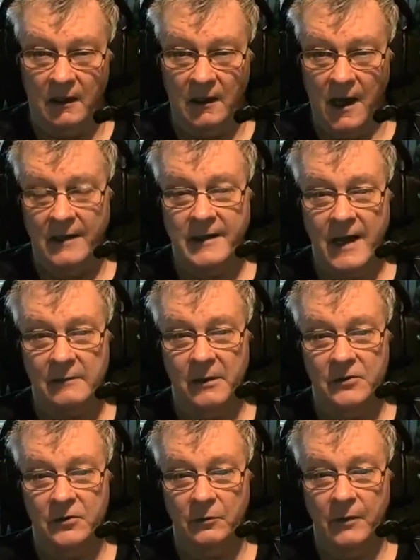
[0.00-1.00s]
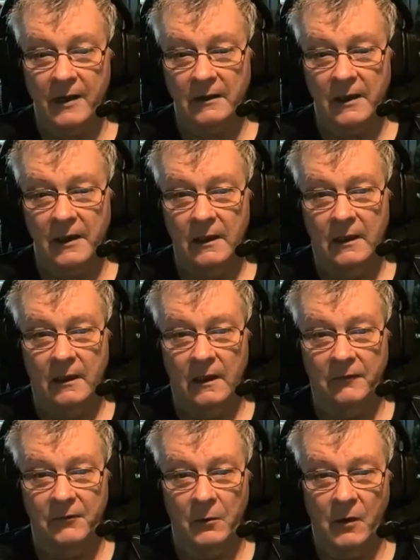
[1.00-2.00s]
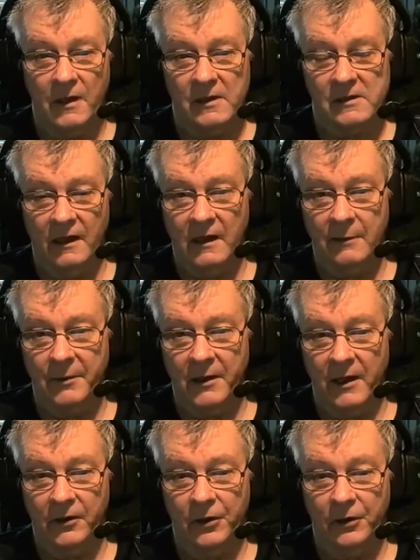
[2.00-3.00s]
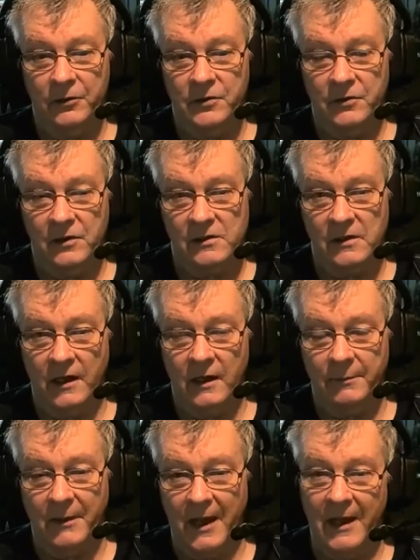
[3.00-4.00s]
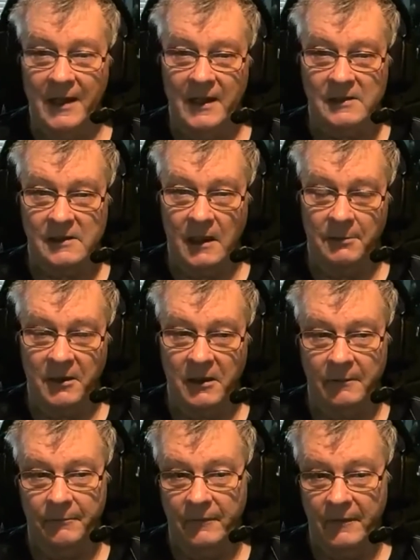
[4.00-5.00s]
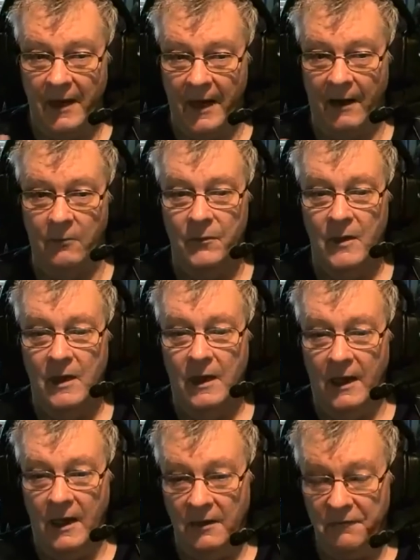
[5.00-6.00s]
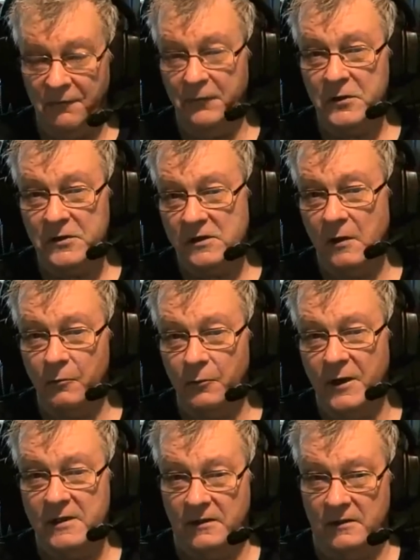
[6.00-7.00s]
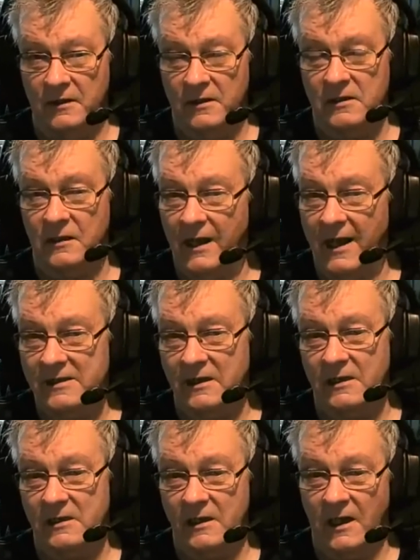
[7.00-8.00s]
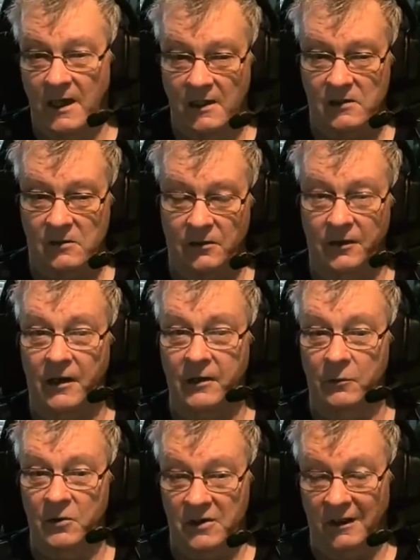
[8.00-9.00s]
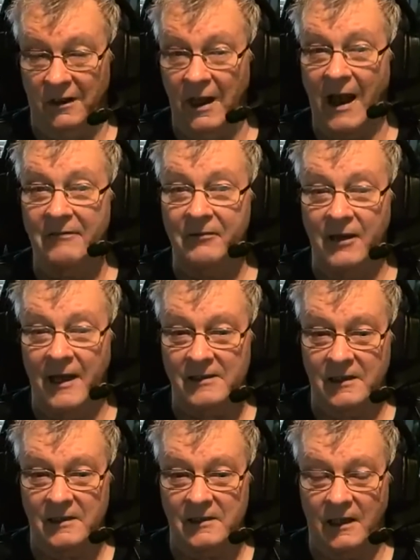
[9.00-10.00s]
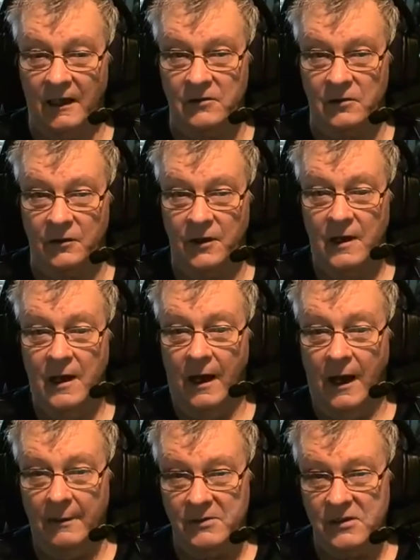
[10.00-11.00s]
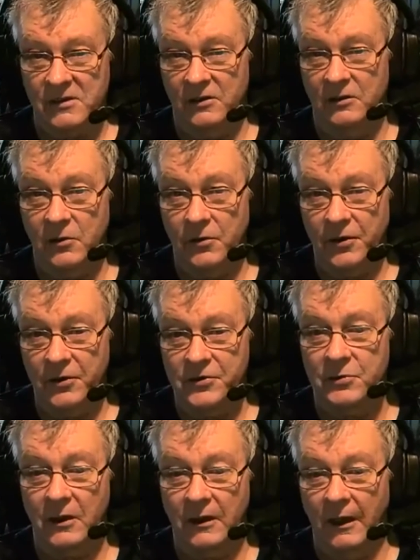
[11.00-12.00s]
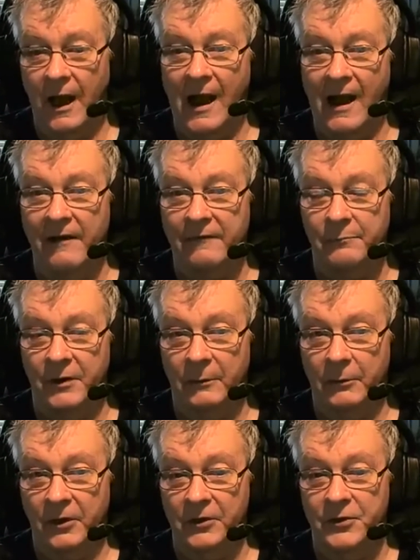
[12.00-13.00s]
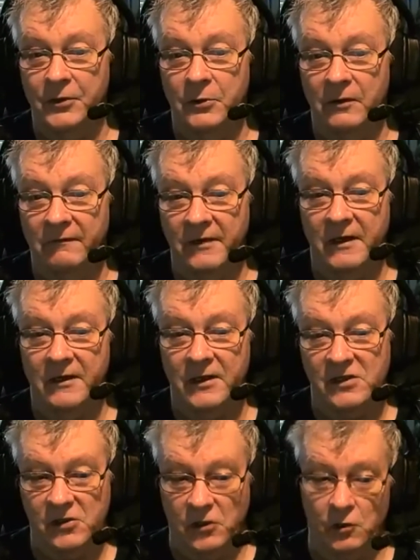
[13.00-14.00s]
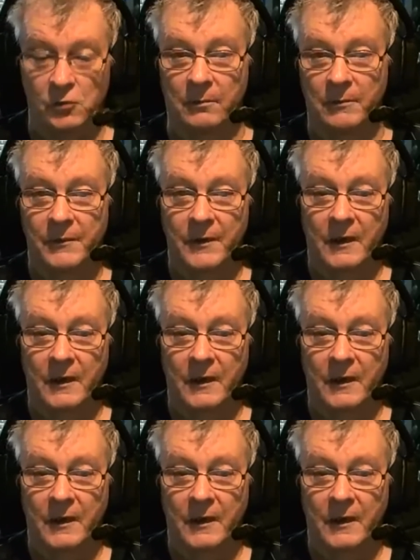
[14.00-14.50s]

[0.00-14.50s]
Contact me directly if you want to sign up, but I encourage you to sign up ASAP. Now, if for some reason this class gets canceled, in other words, a live class gets canceled, I'm still going to do it live, but I'm going to do it via the Zoom